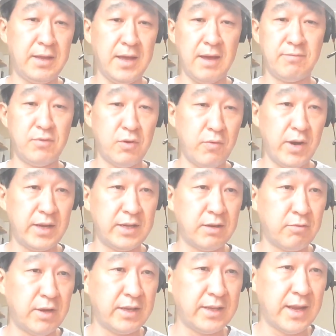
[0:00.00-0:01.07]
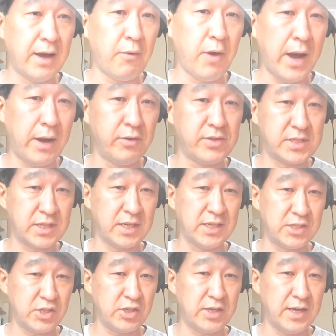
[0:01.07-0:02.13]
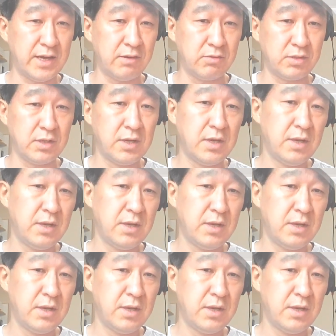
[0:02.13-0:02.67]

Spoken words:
have no idea right now how it's going to turn out